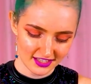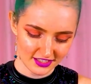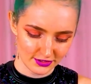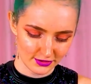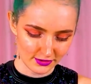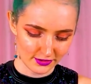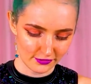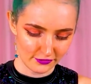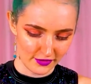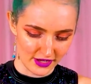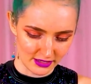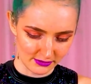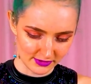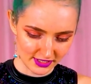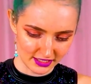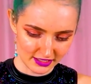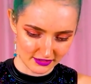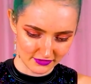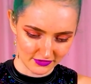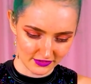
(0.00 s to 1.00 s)
to the
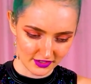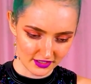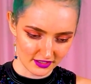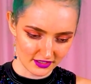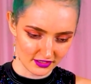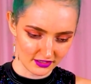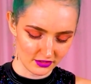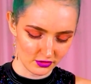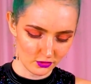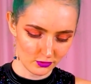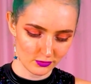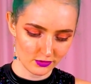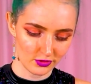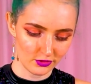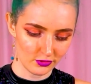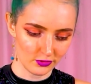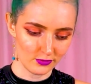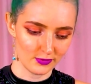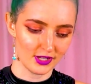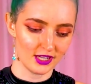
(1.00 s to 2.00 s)
family of the Numa
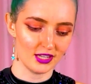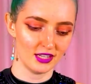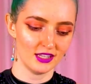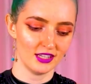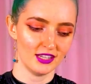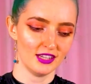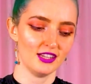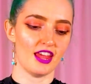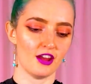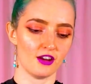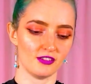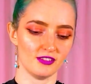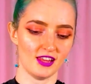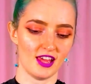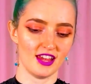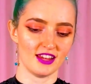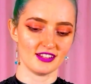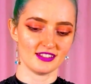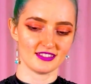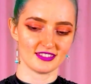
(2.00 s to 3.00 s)
Numa
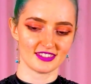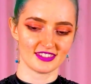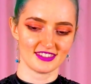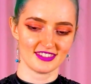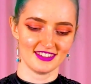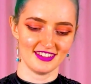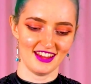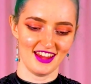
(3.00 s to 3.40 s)
Airlines.